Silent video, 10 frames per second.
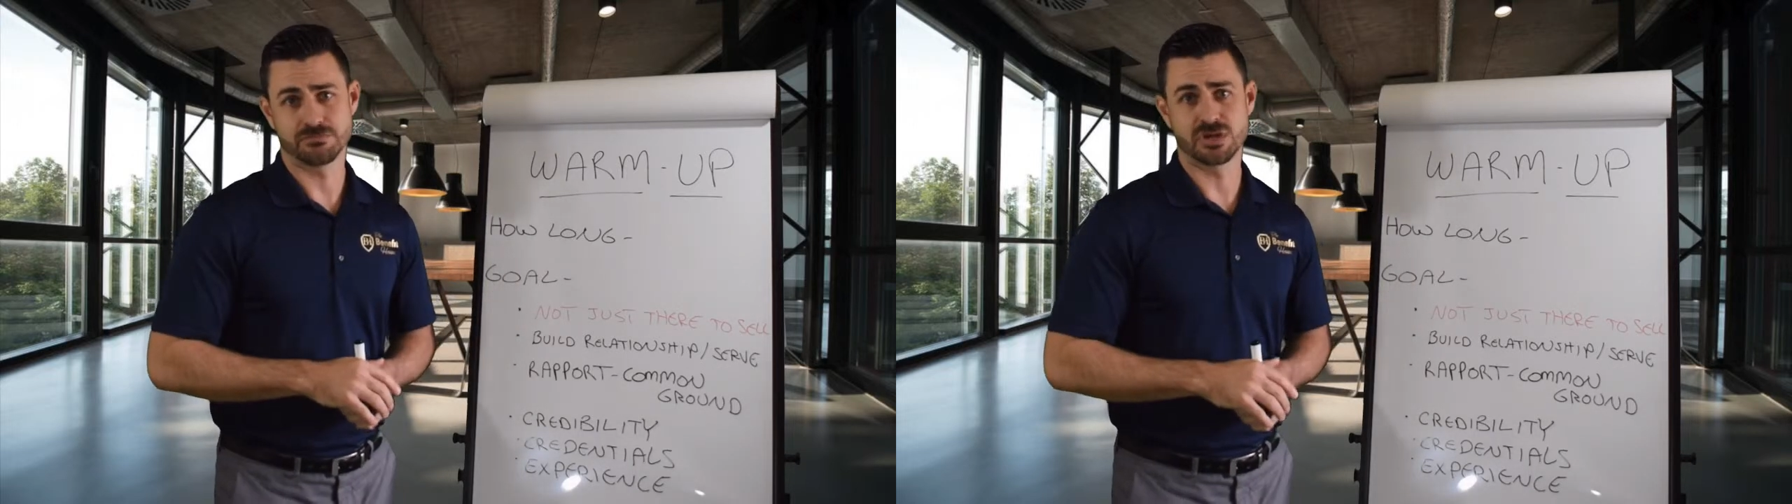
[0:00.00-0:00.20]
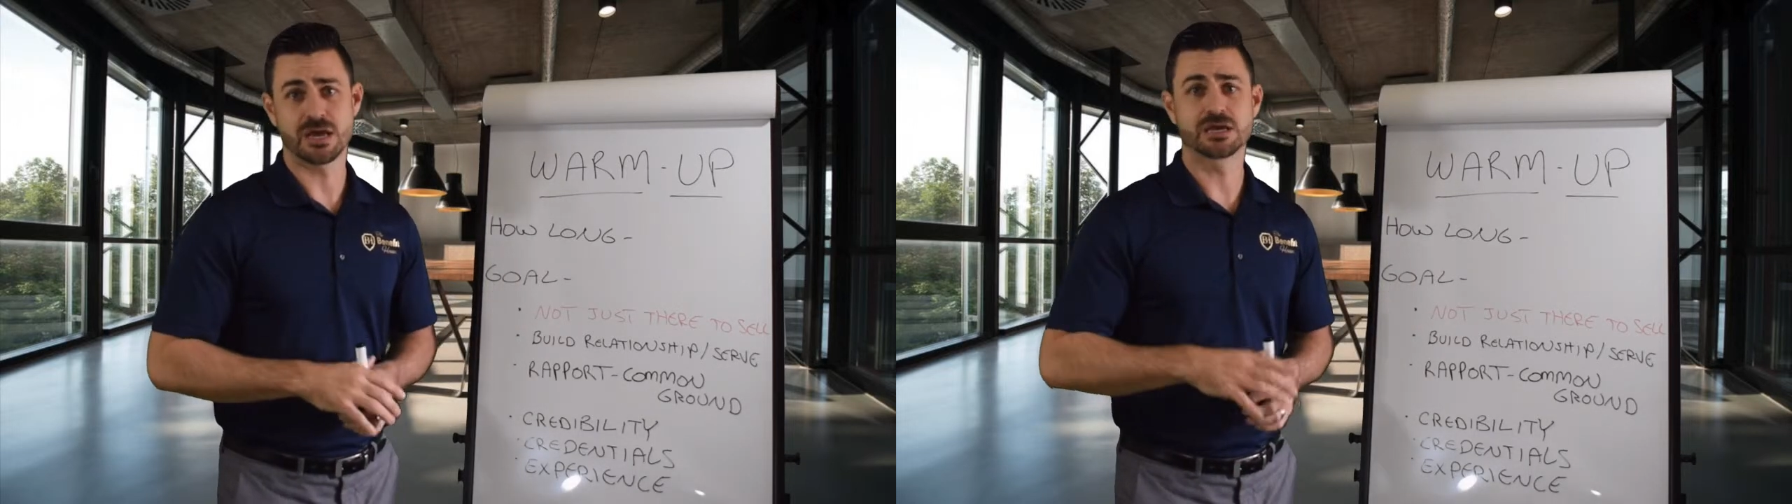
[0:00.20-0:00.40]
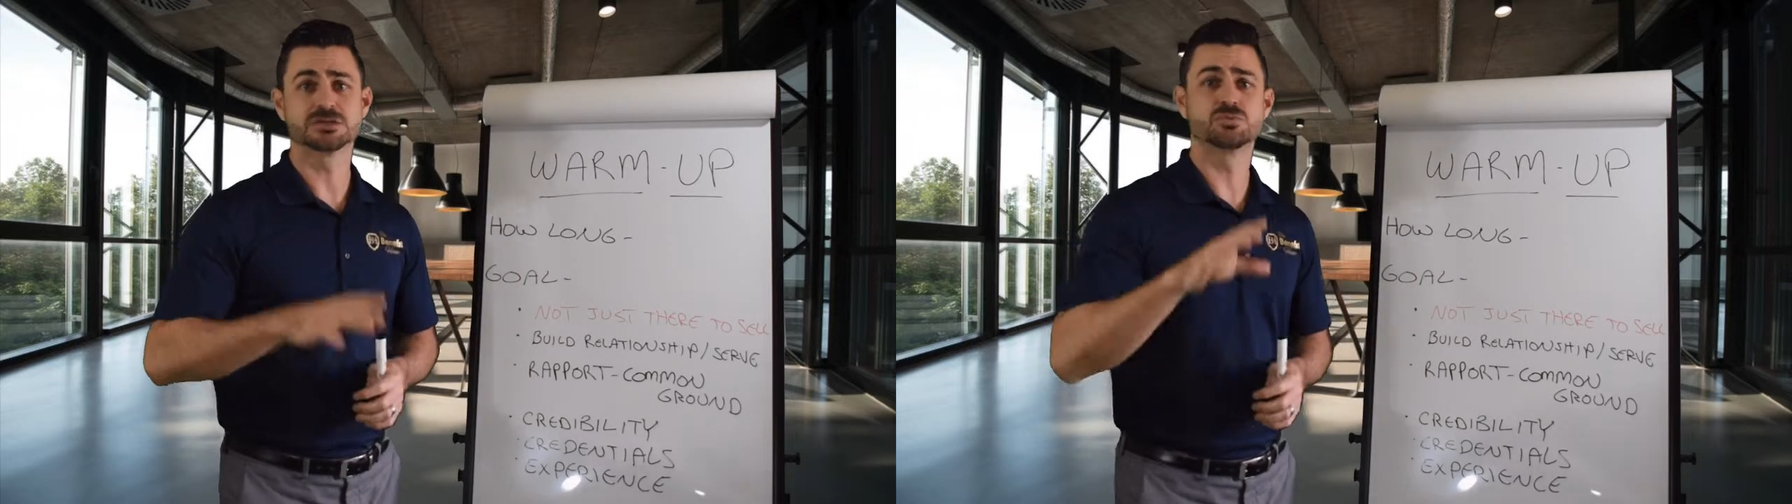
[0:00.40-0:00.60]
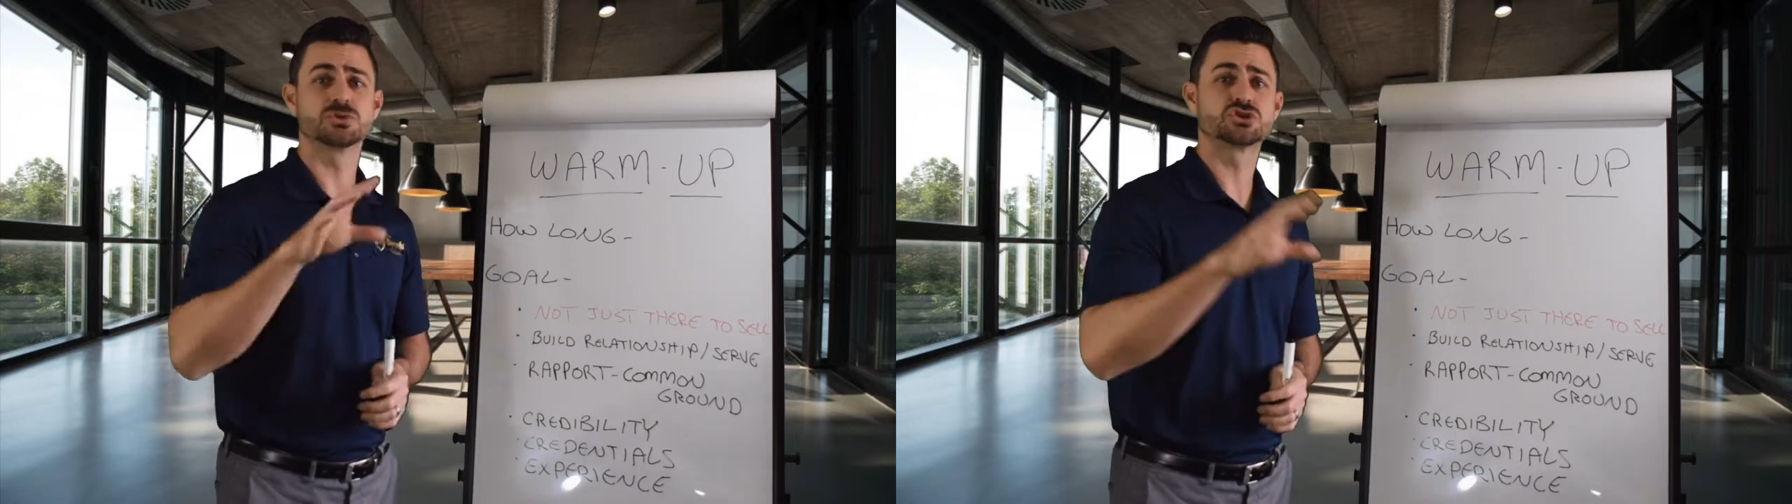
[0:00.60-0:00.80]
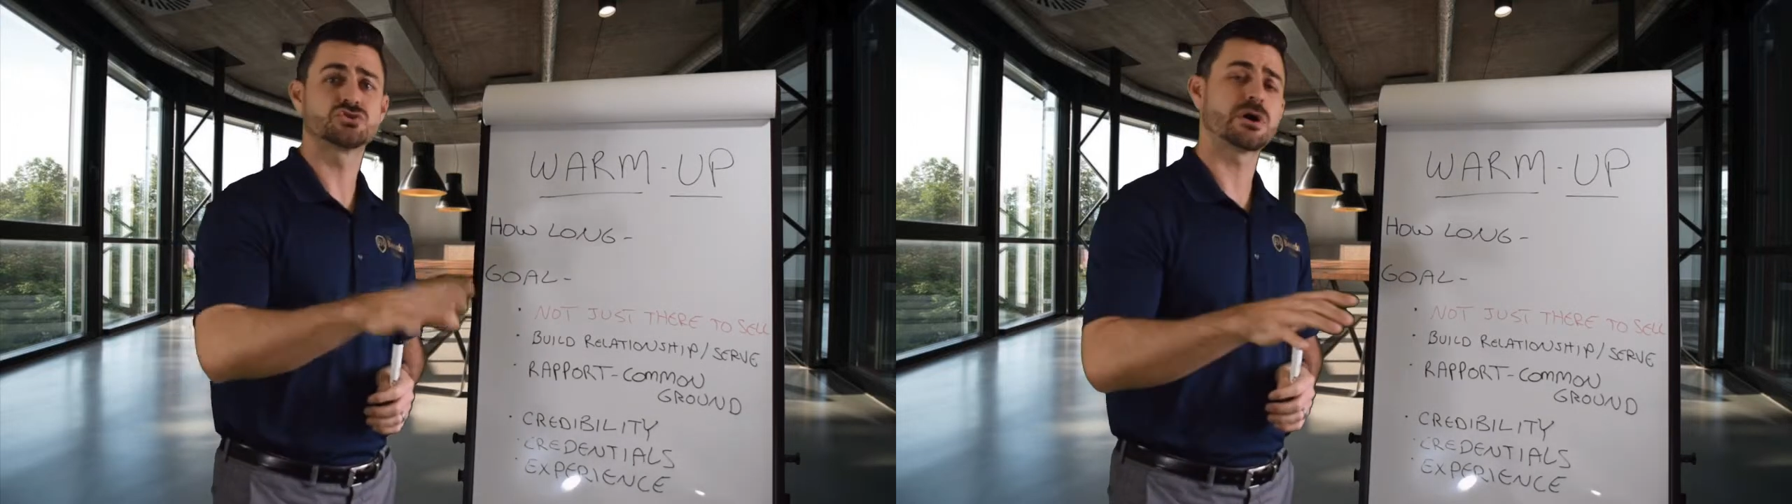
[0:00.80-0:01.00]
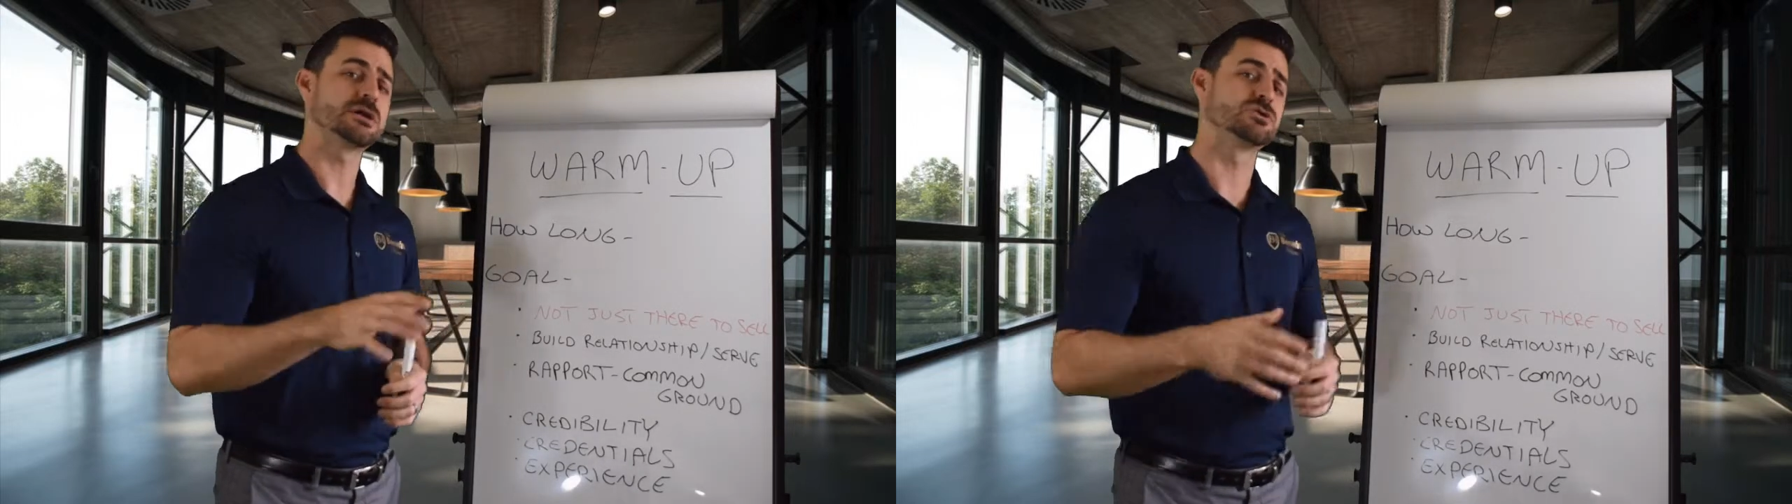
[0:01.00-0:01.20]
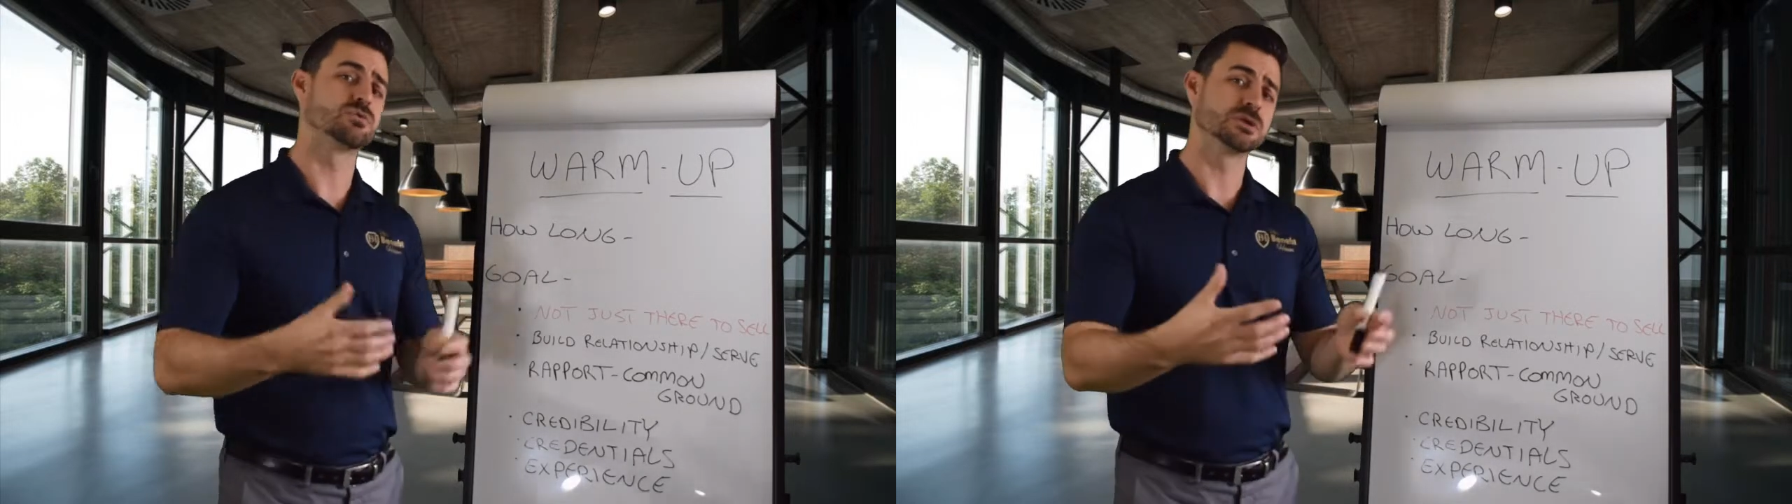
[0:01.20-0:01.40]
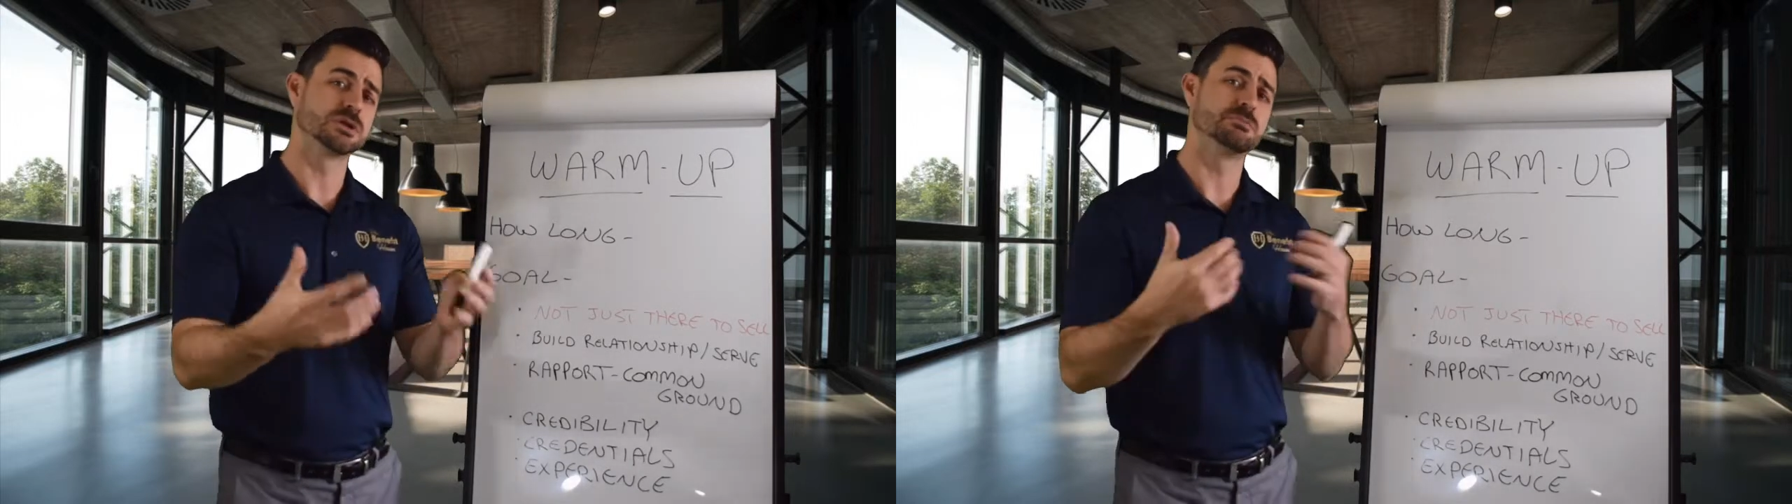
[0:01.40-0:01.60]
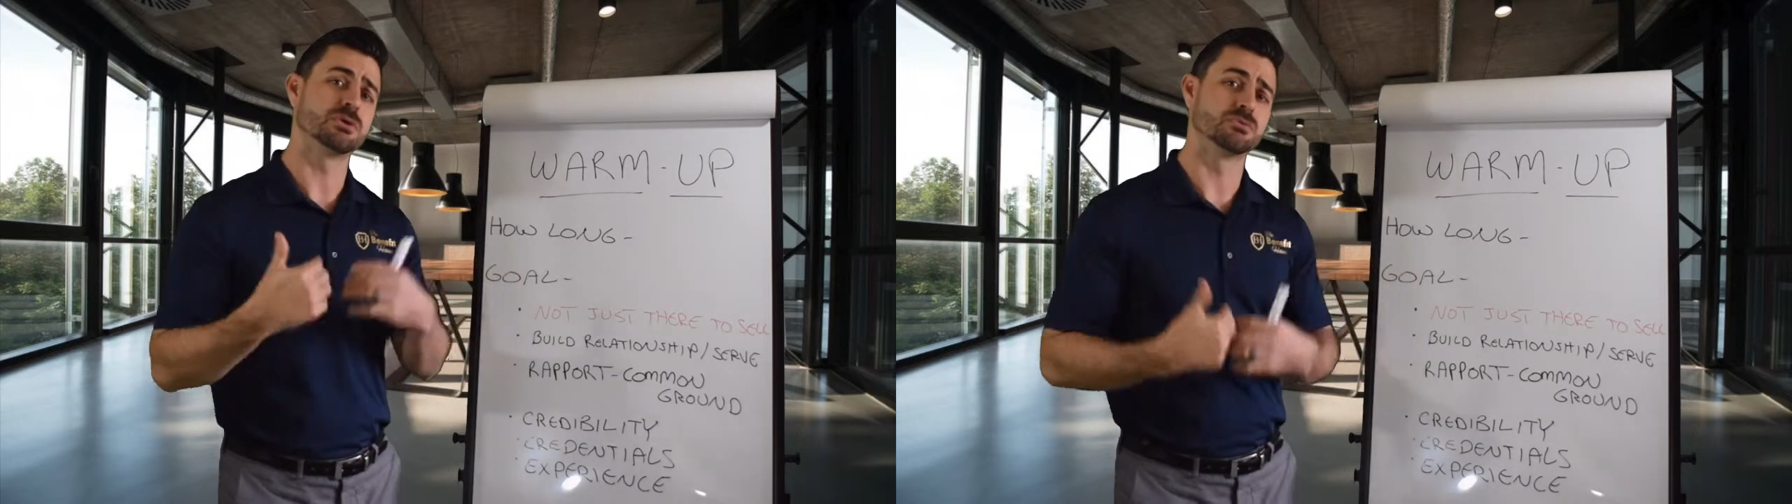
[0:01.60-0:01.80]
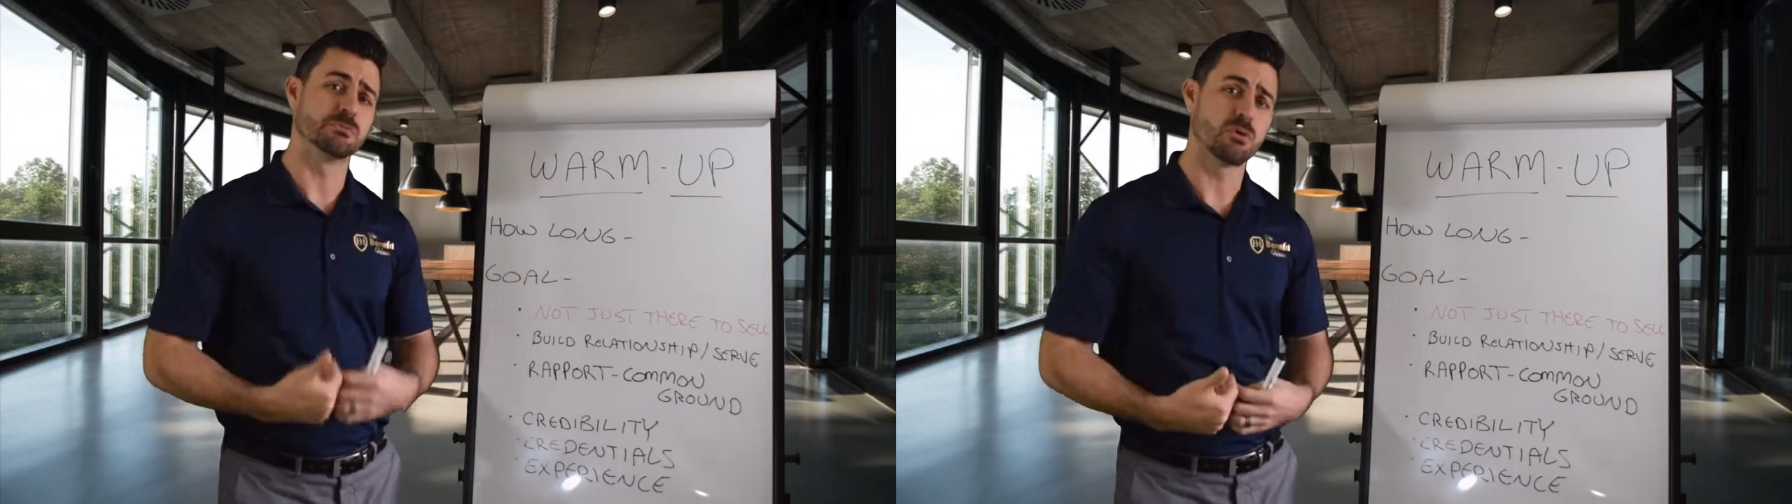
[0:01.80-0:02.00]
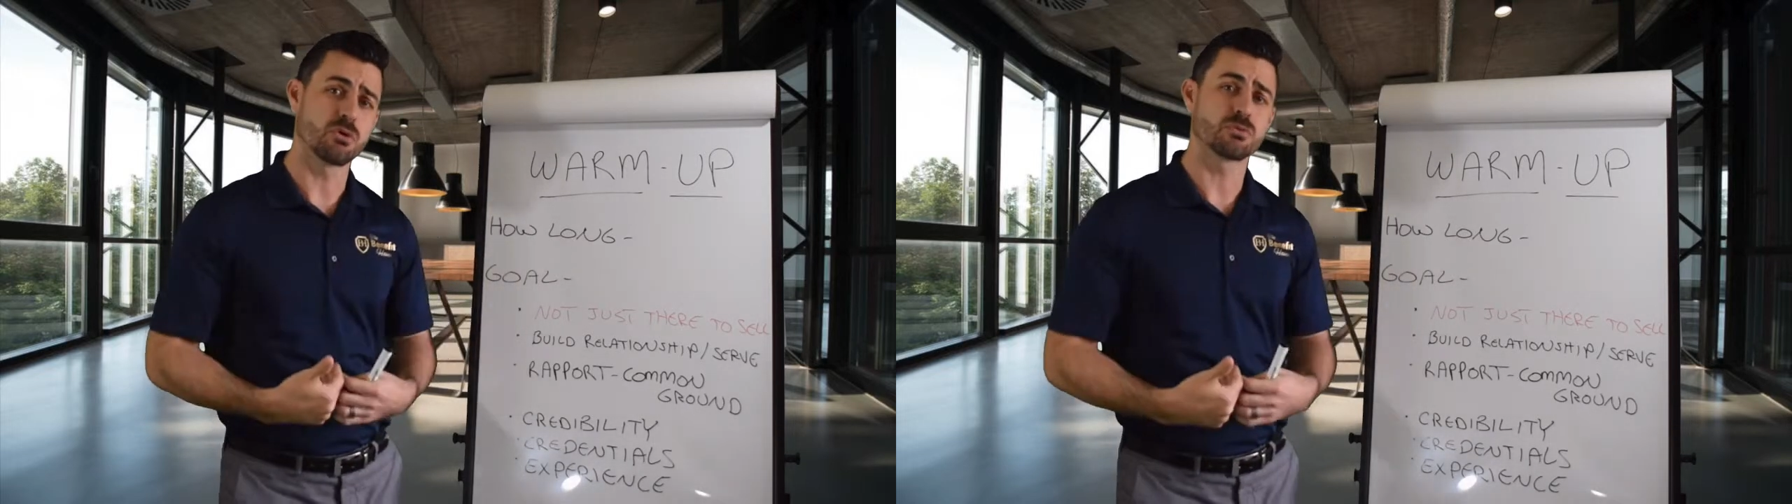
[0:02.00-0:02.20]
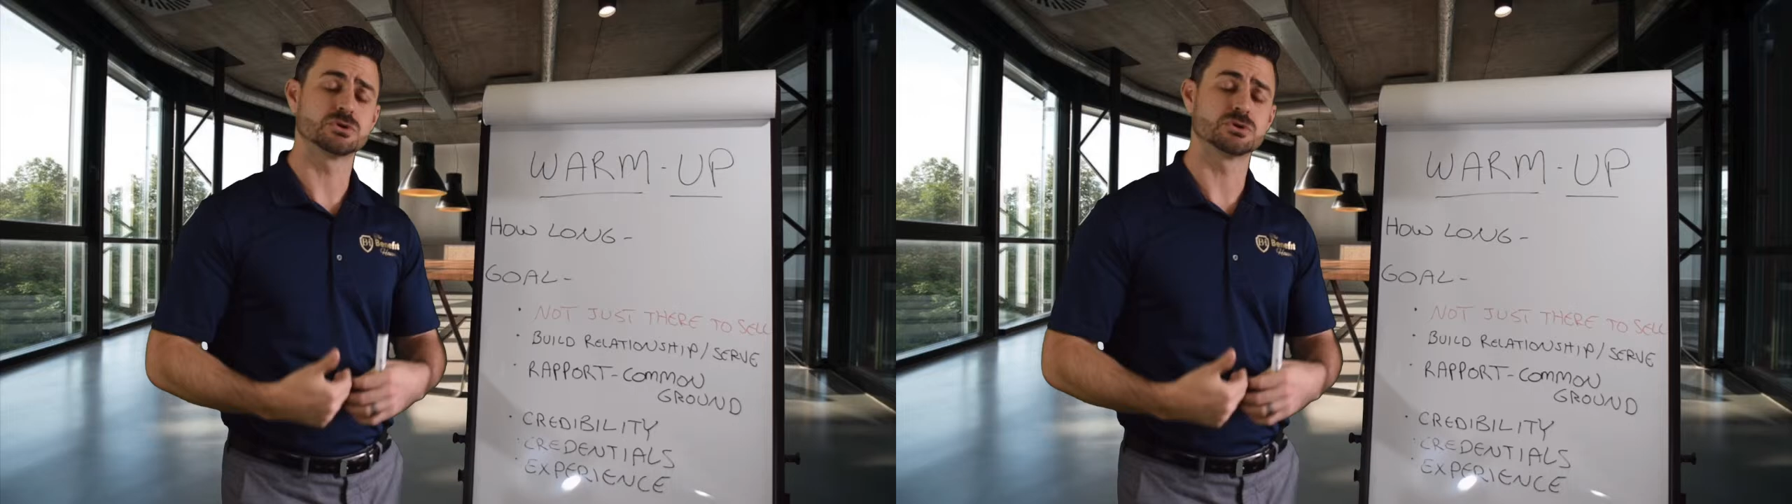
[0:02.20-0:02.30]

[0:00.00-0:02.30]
Okay, because we're trying to really build rapport.